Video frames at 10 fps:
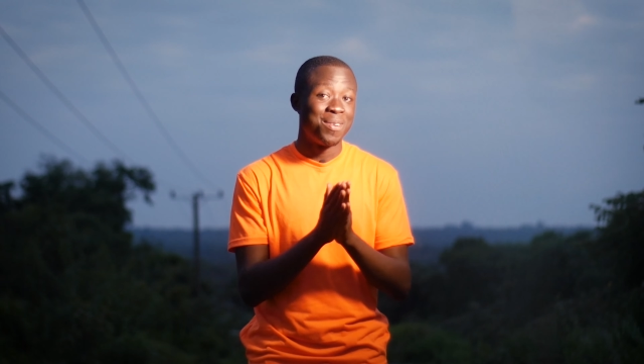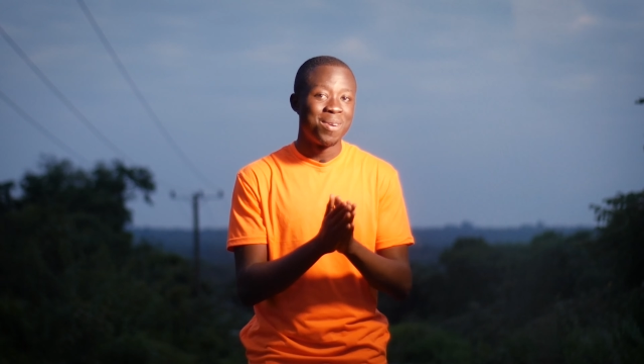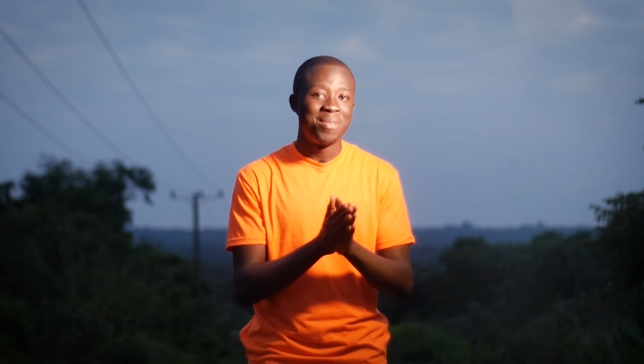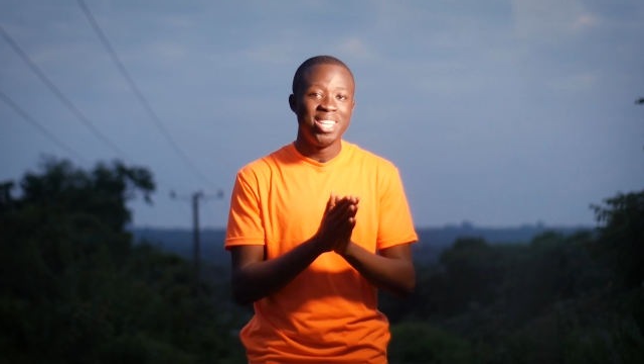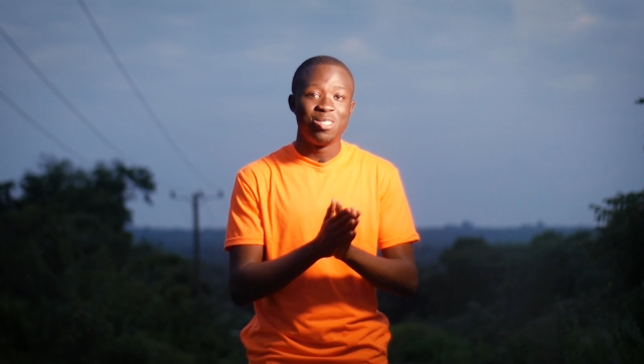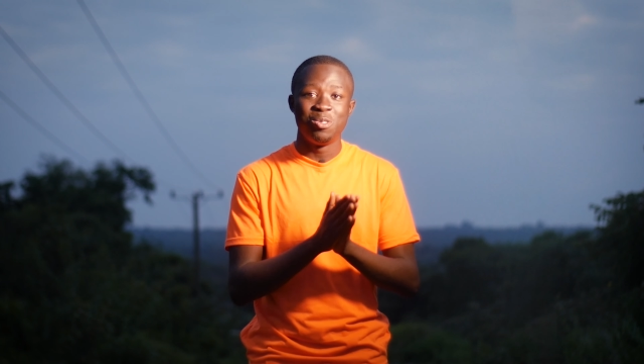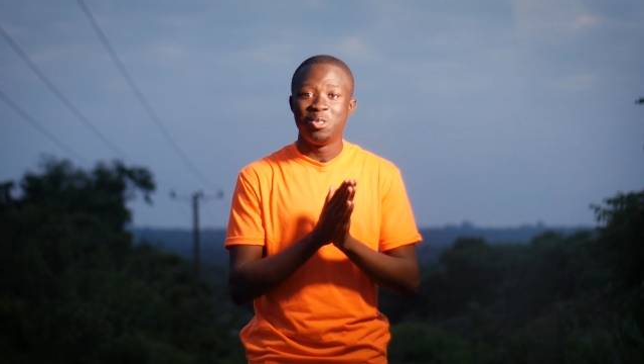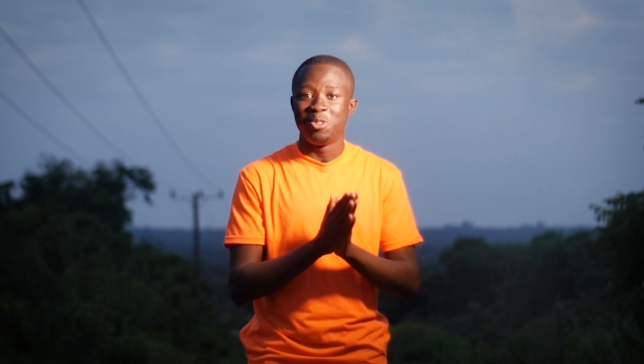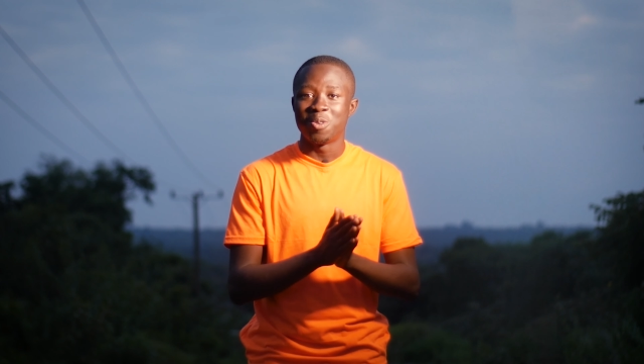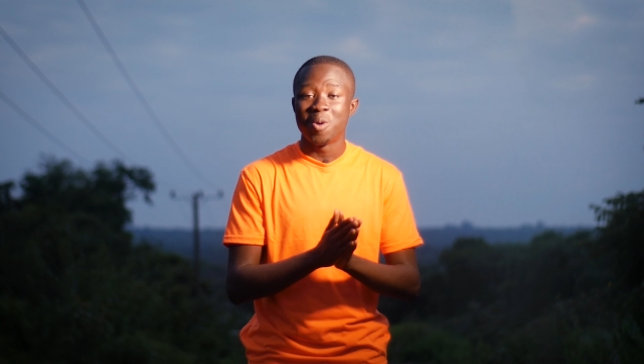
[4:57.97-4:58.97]
are not really too
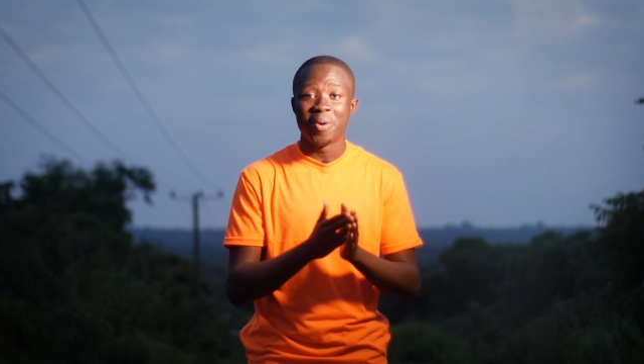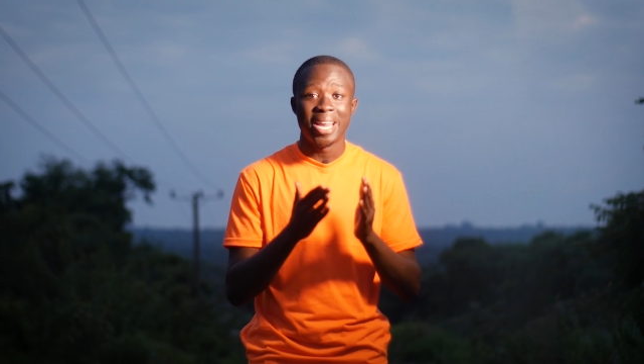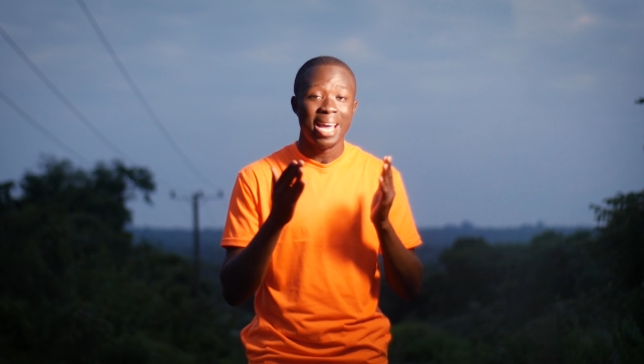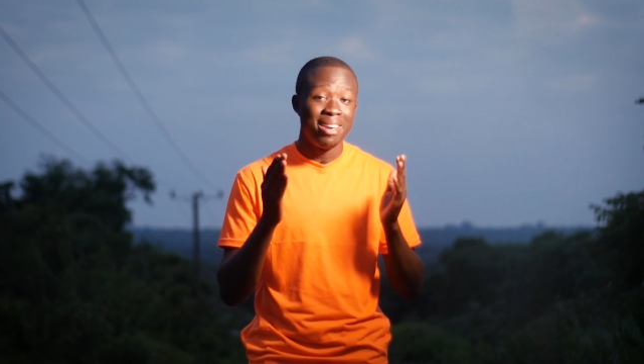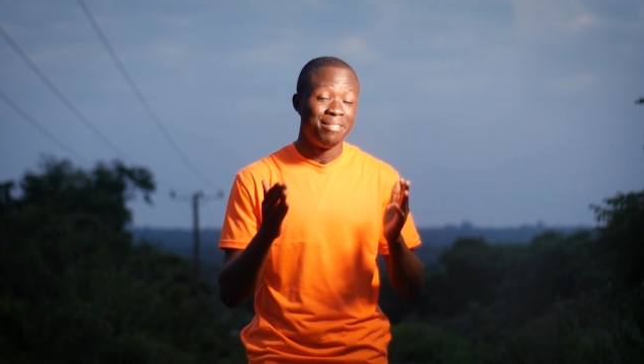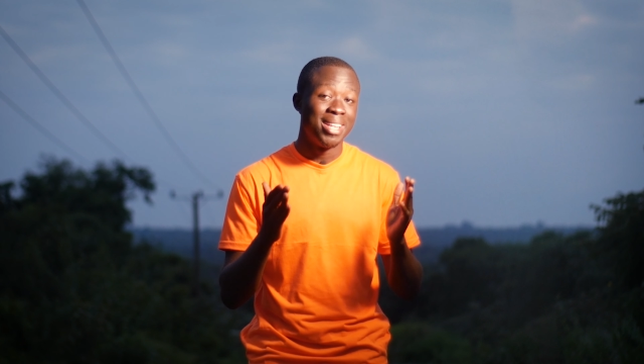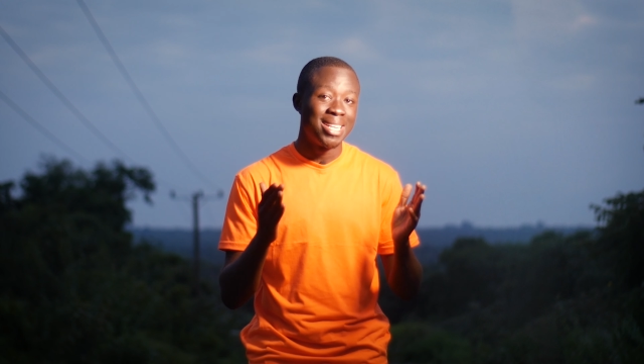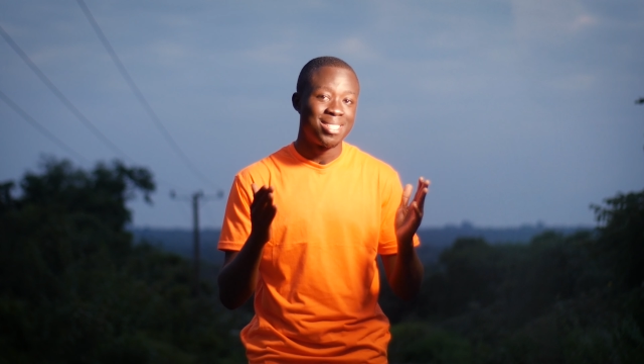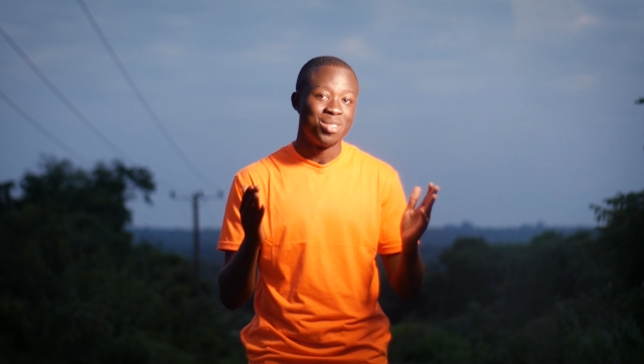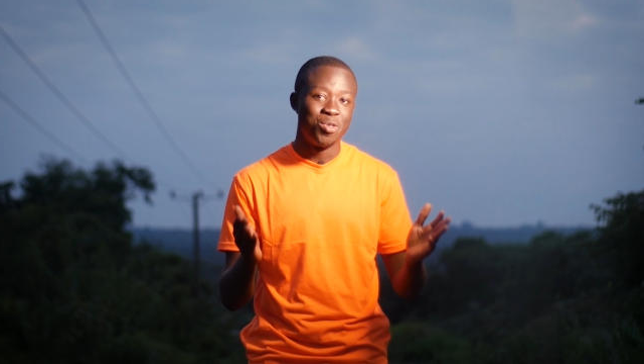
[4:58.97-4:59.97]
sure whether if
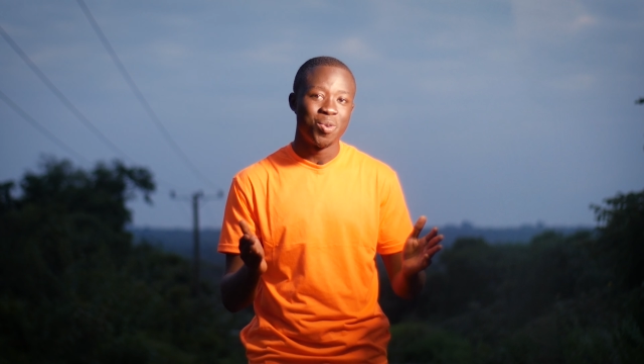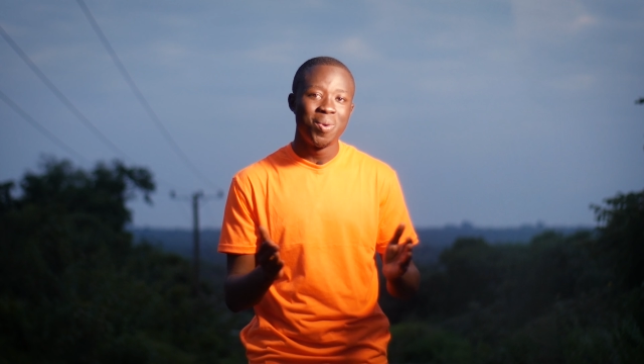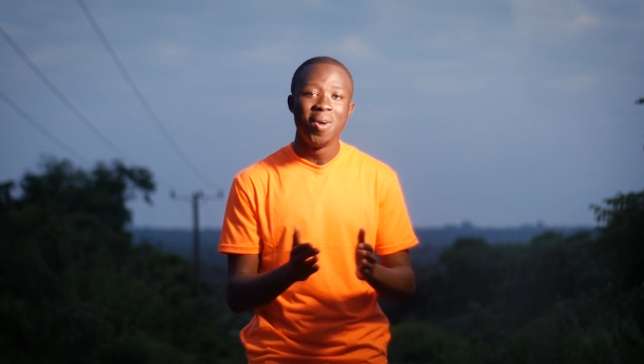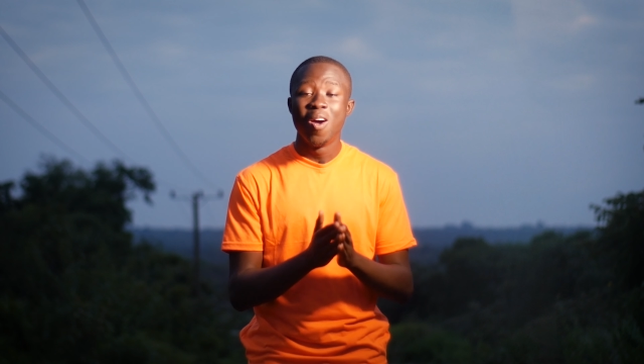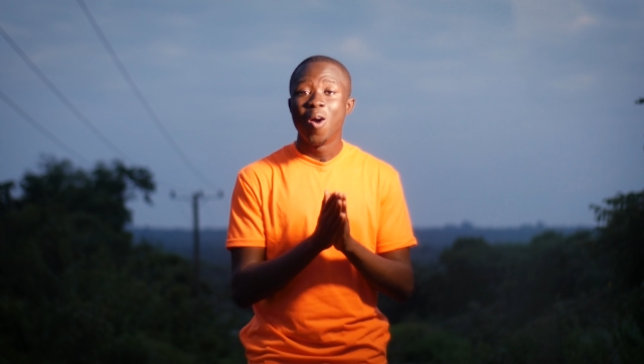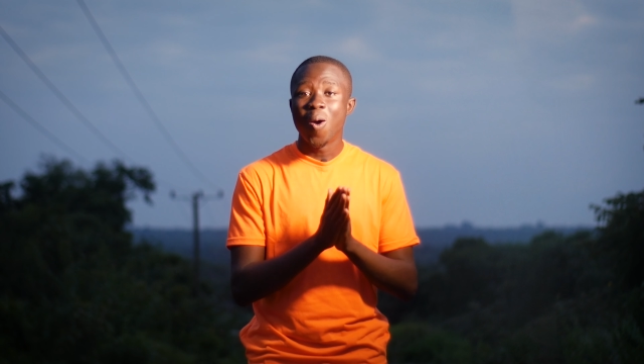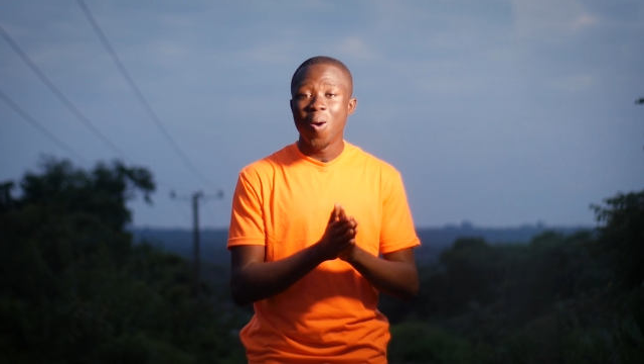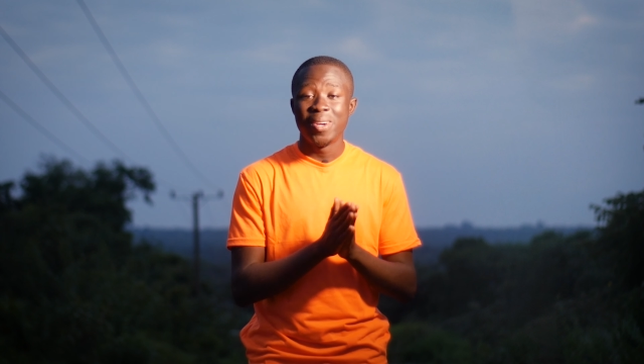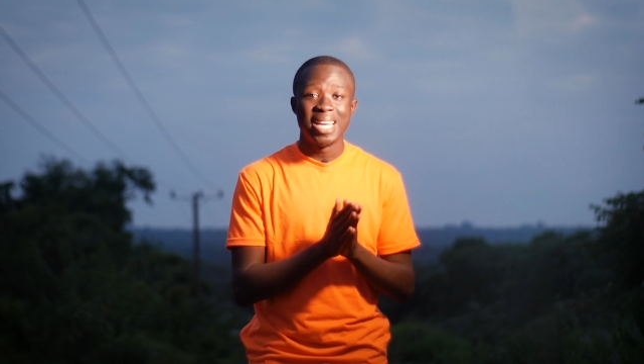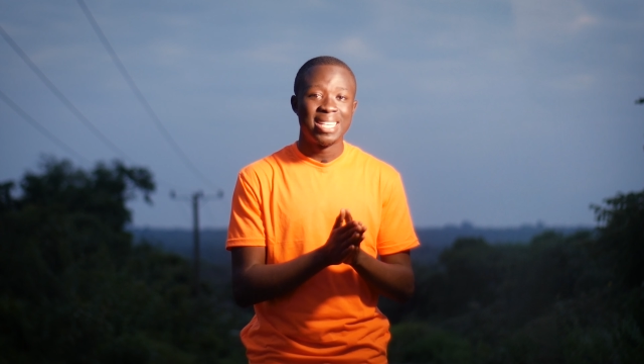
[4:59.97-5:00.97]
that is a drone
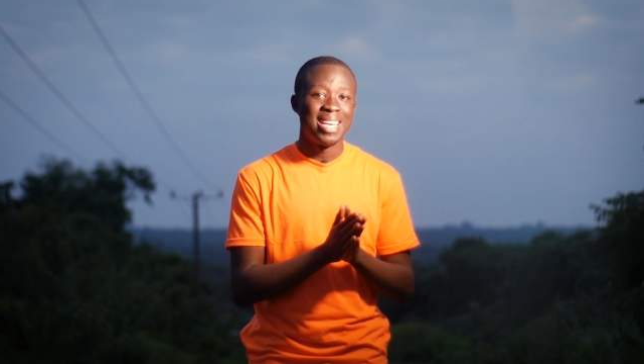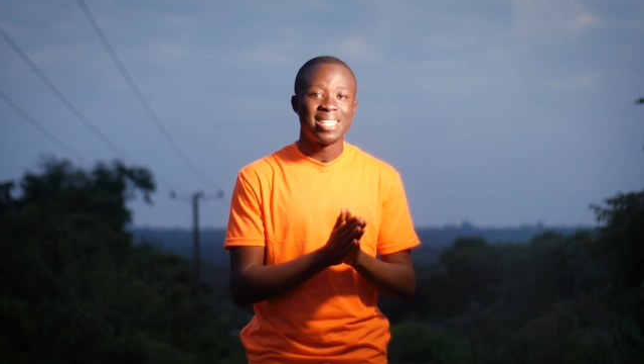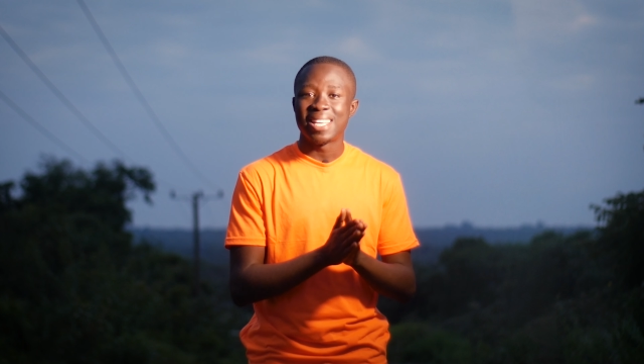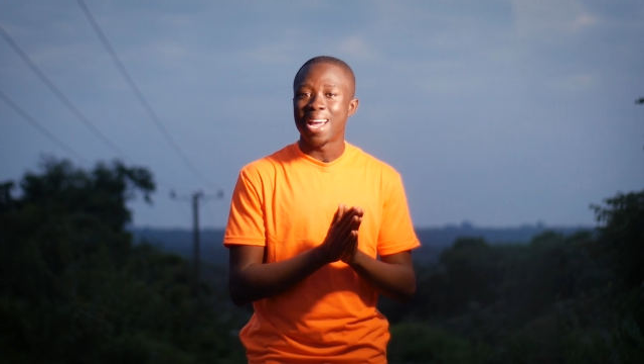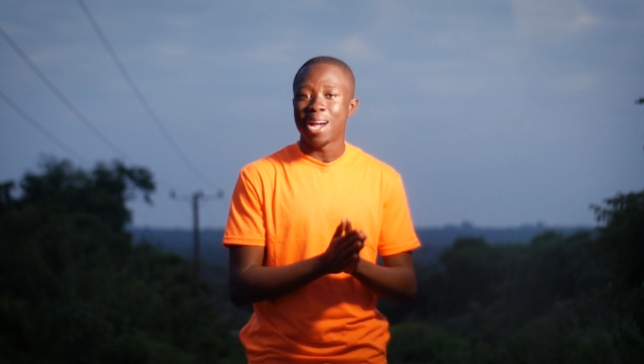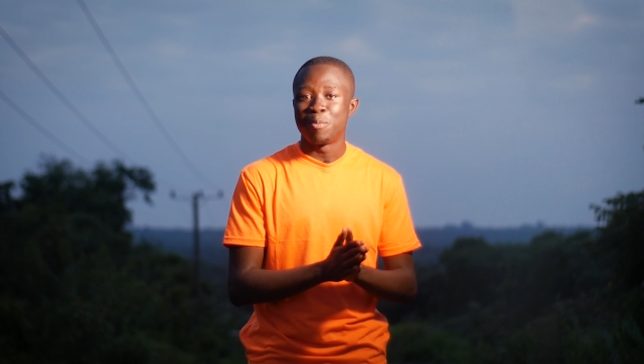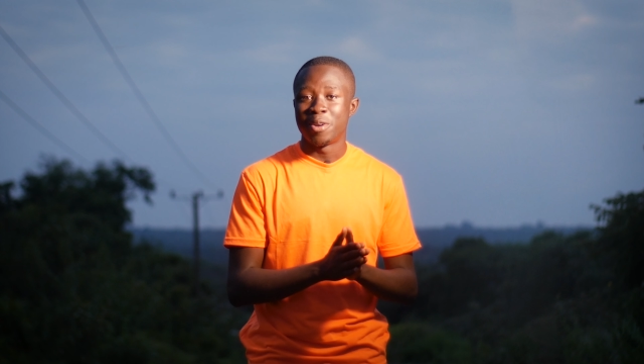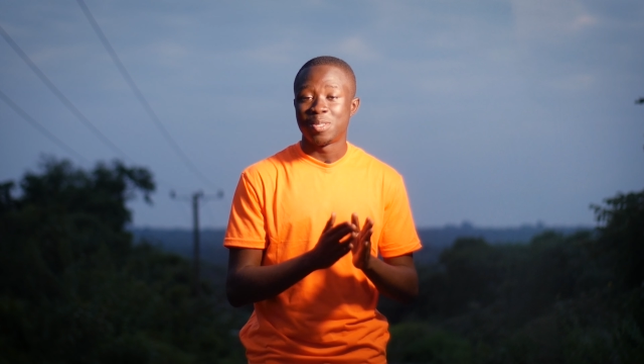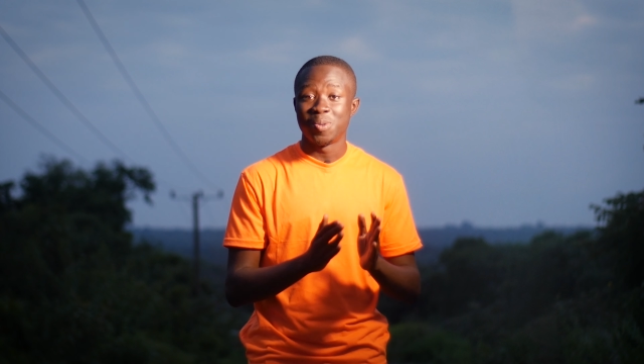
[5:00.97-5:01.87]
or that is a camera.